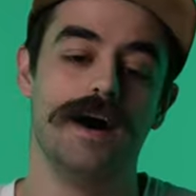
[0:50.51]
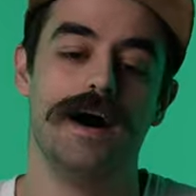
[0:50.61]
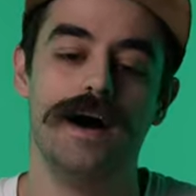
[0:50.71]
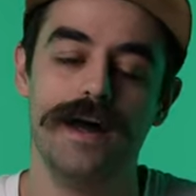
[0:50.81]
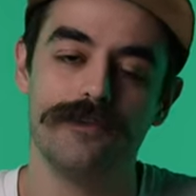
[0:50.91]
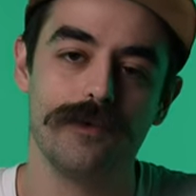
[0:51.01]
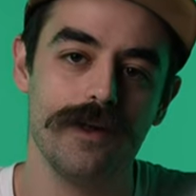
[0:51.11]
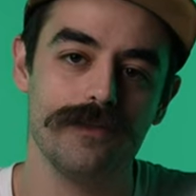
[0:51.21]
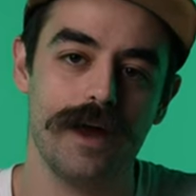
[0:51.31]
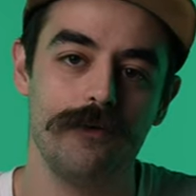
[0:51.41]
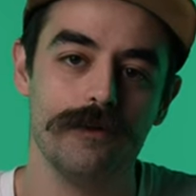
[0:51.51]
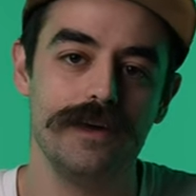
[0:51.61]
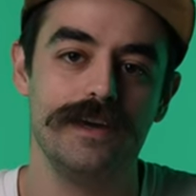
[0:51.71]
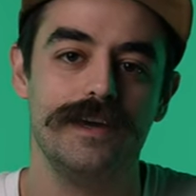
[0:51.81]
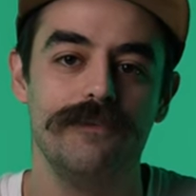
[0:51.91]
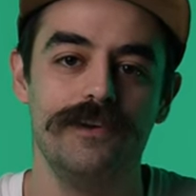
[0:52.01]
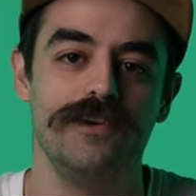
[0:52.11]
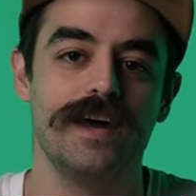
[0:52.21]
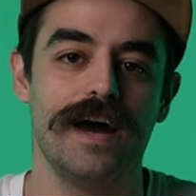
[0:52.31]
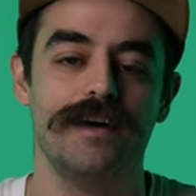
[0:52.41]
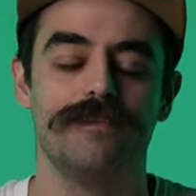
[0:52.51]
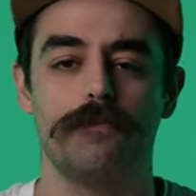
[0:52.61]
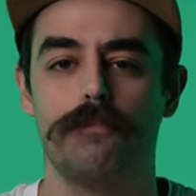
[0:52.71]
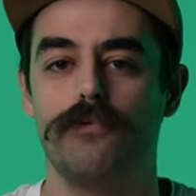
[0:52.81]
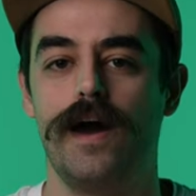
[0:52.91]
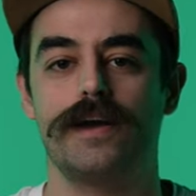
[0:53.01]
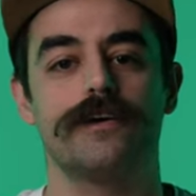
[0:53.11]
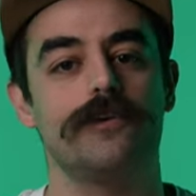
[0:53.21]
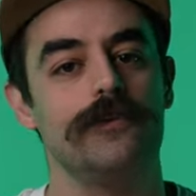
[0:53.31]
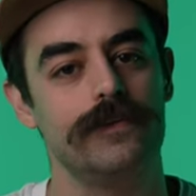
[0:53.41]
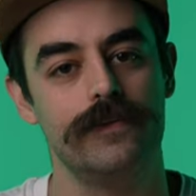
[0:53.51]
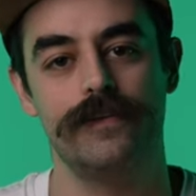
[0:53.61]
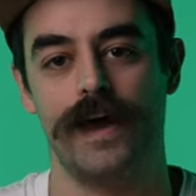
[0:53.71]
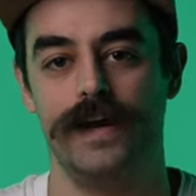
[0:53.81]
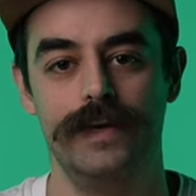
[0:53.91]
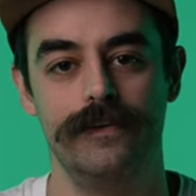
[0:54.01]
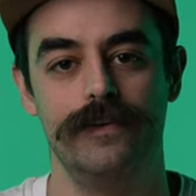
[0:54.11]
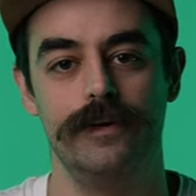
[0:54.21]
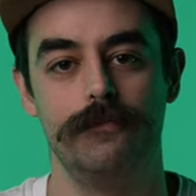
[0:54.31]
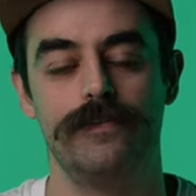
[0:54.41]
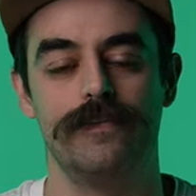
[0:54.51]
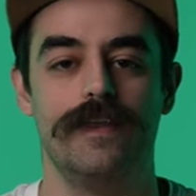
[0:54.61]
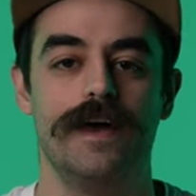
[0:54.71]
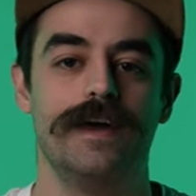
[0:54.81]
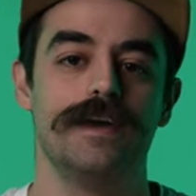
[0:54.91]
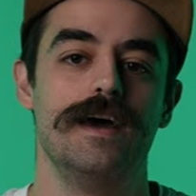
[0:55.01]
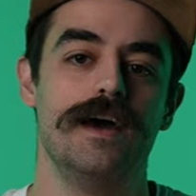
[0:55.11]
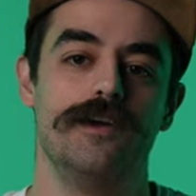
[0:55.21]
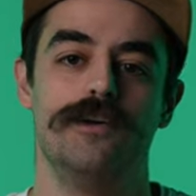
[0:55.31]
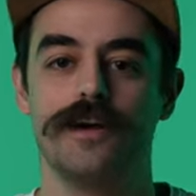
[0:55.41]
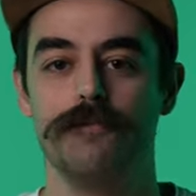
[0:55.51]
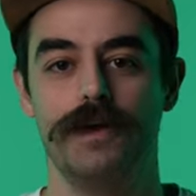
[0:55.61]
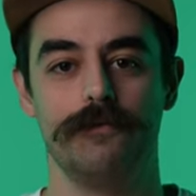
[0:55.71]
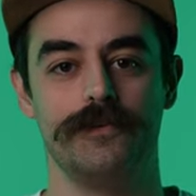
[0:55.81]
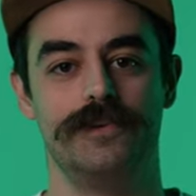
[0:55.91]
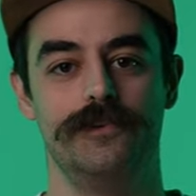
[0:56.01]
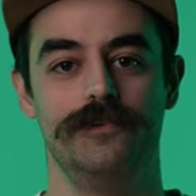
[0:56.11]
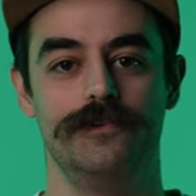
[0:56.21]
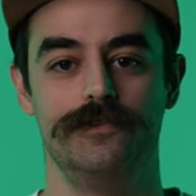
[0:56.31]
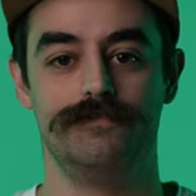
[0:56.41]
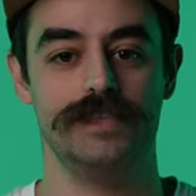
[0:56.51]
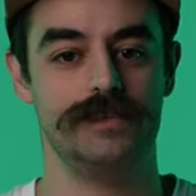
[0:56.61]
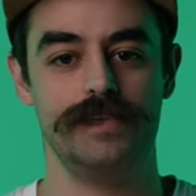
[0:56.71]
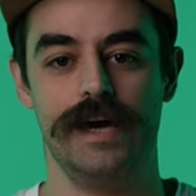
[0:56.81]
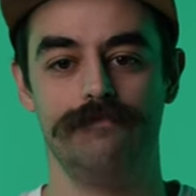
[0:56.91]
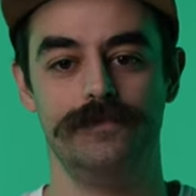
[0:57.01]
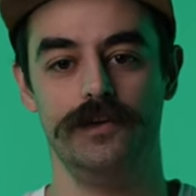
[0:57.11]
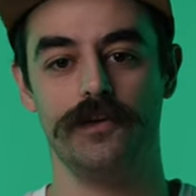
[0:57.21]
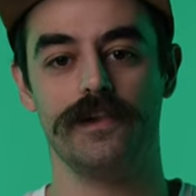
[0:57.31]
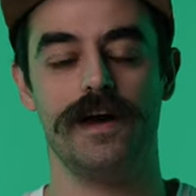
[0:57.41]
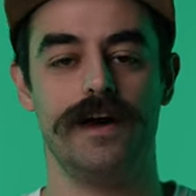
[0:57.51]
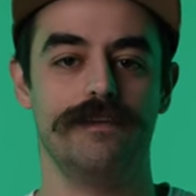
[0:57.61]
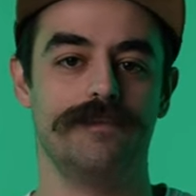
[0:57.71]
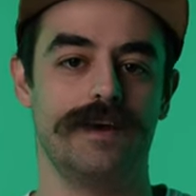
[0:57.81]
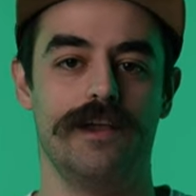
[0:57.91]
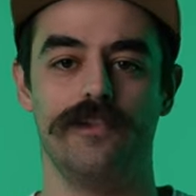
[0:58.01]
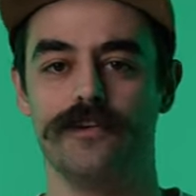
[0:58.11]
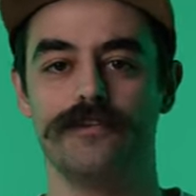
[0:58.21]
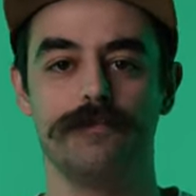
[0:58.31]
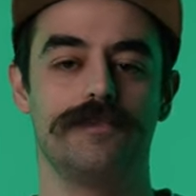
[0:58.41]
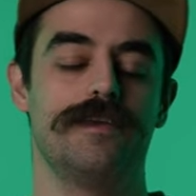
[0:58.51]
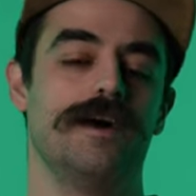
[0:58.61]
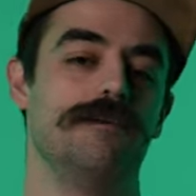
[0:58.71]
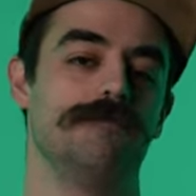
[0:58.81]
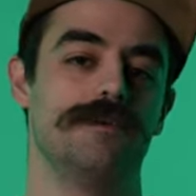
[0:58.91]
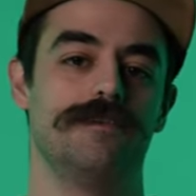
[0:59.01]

Uh, as well as I wanna be giving you guys some practical designing tips that you're gonna be able to just, yeah, utilize, kinda learn some stuff.